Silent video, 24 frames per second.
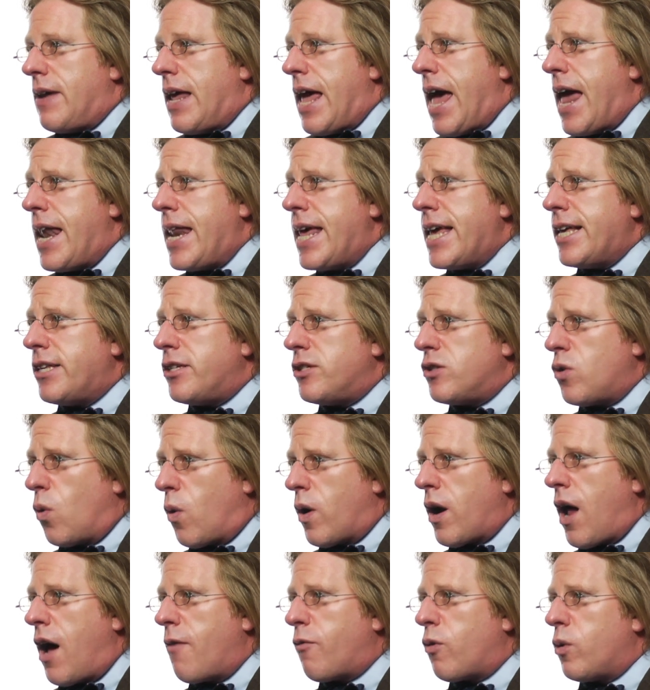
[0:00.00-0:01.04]
any
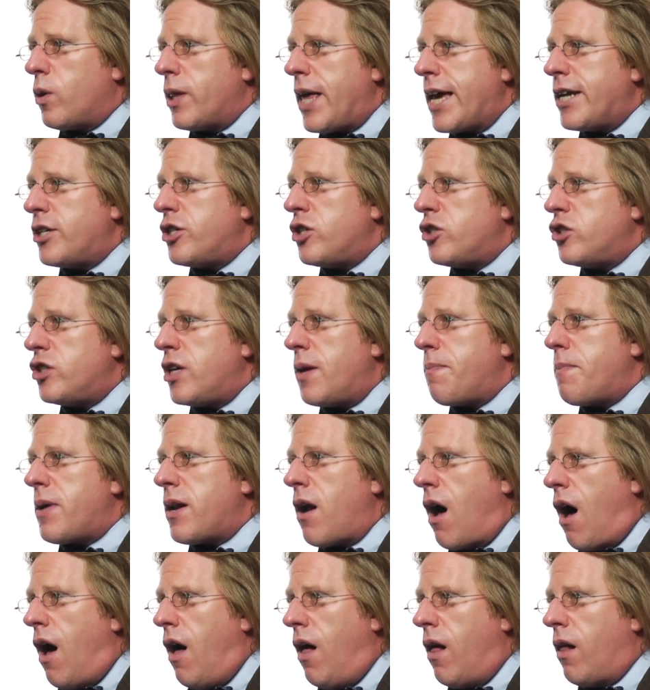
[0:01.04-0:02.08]
sort of relationship at
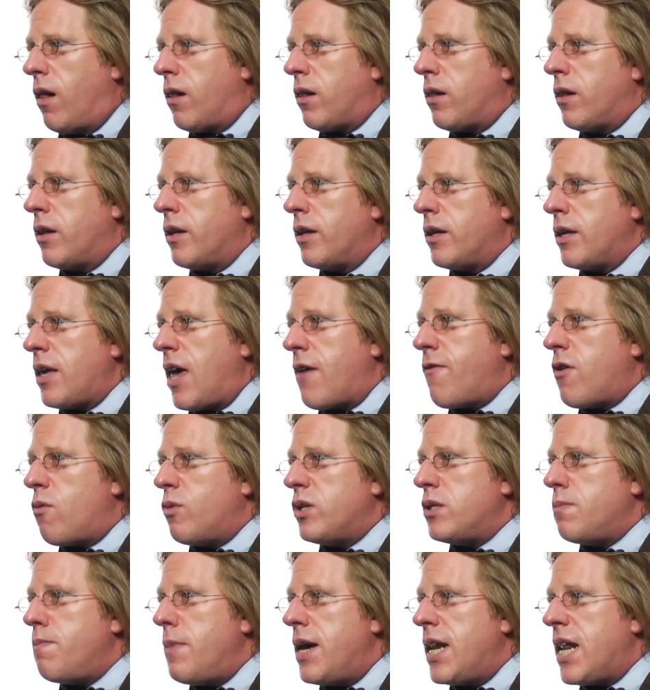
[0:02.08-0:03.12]
all, if it
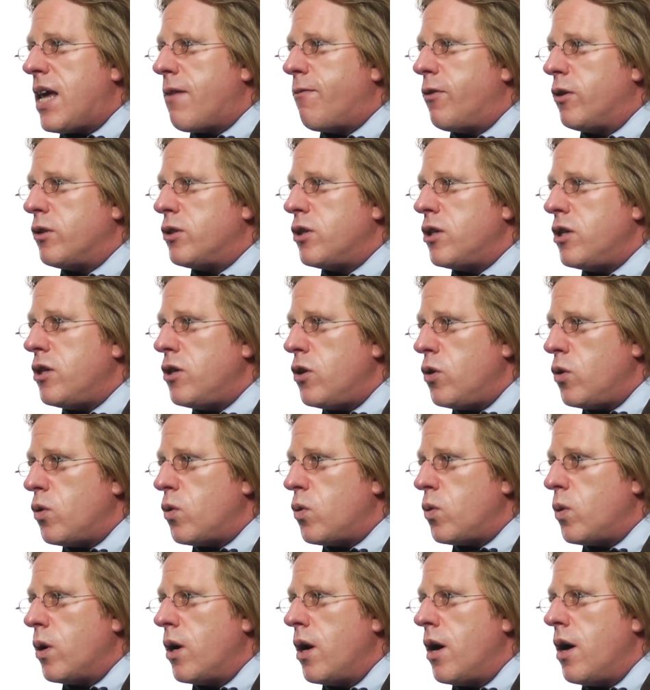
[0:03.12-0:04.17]
was meaningful to
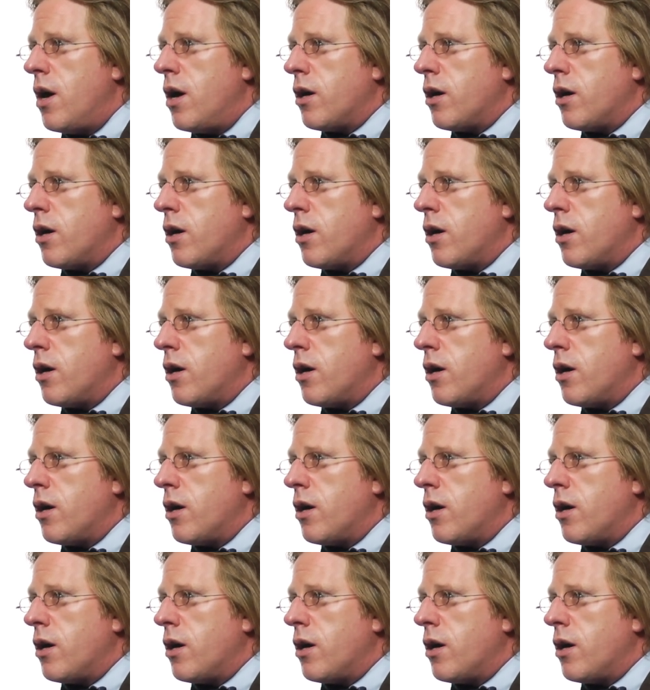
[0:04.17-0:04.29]
you,